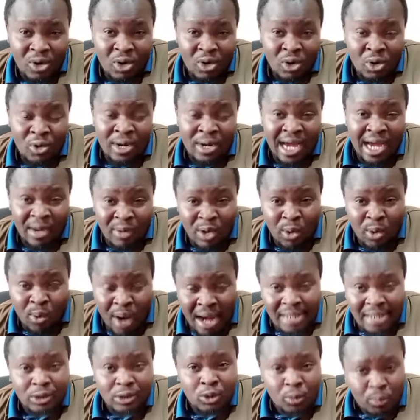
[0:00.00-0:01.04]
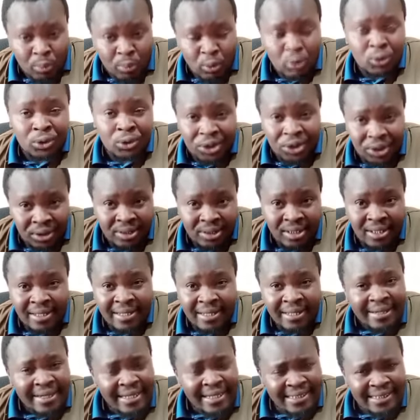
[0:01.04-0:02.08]
on how he wants to push
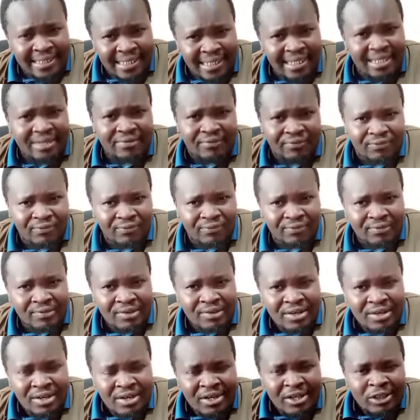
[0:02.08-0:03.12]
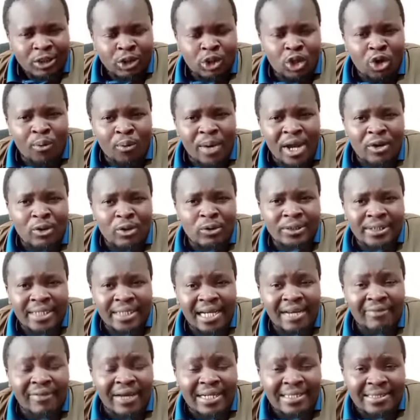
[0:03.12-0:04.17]
his life. So when you
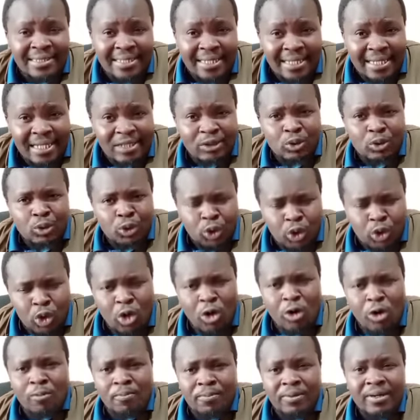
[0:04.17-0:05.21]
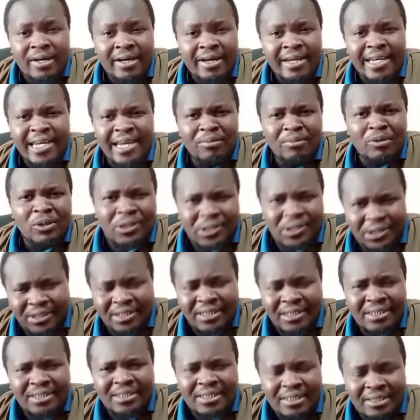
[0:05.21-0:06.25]
tell that Kenyan to stop
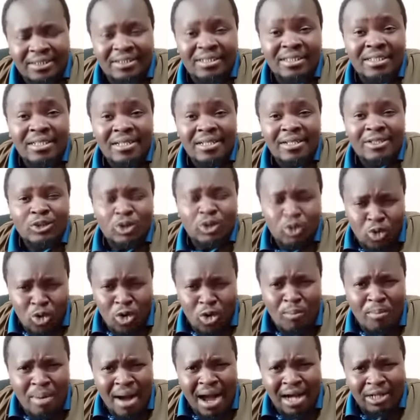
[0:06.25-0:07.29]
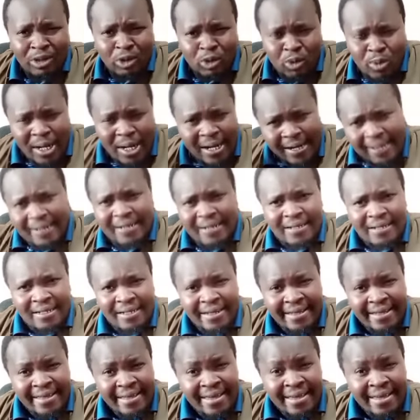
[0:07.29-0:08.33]
demonstrating, to go back to work,
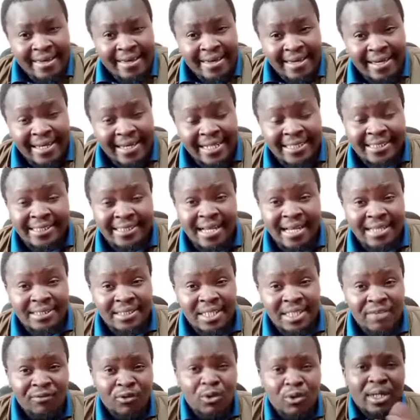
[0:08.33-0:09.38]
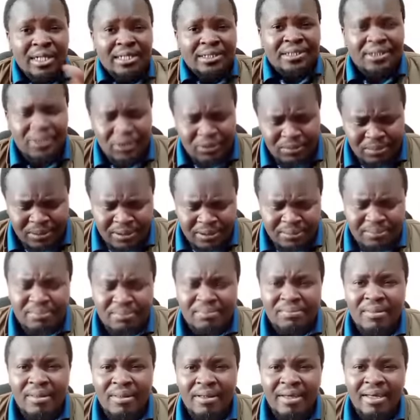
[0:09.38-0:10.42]
it's as if you are assuming
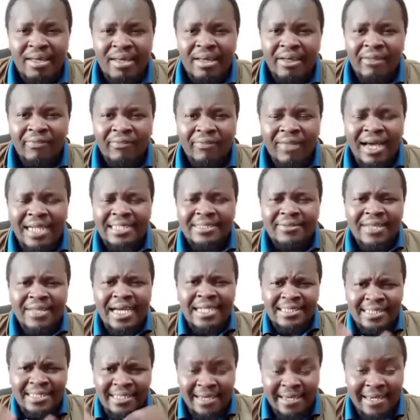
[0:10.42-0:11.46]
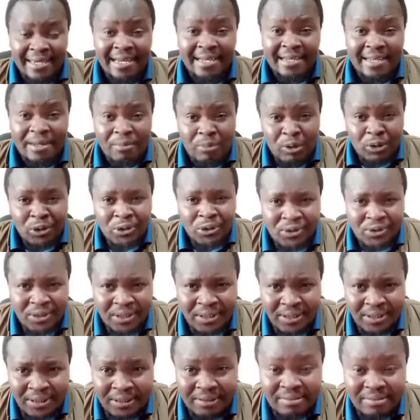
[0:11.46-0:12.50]
that that Kenyan
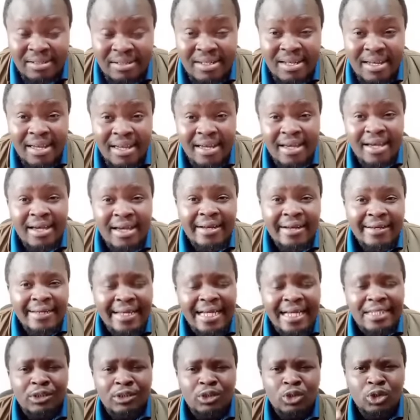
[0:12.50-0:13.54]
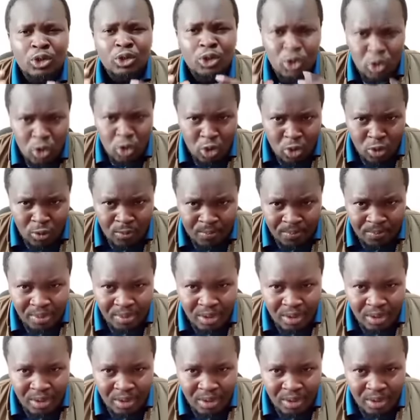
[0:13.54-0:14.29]
demonstrating does not know